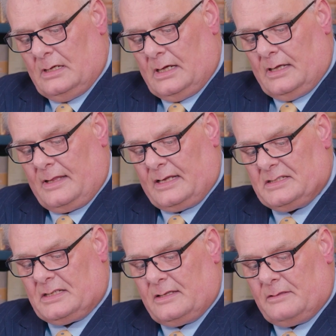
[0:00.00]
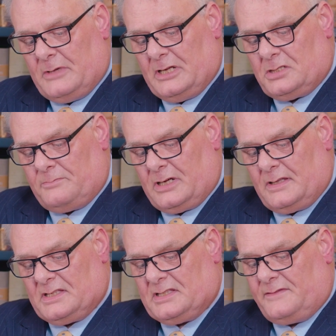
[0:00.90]
and that is either measured by
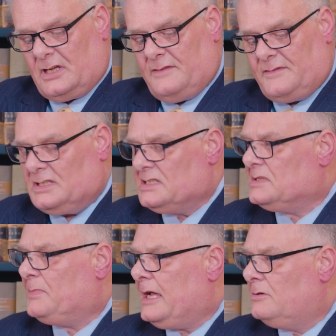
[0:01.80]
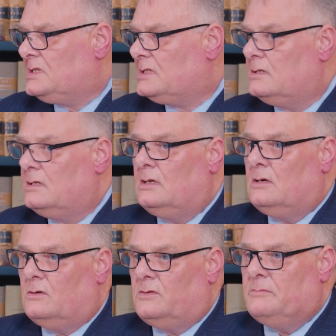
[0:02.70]
the surviving spouse
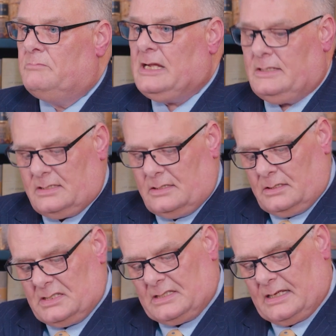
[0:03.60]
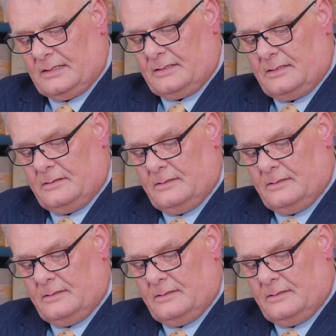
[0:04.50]
or the maintenance standard.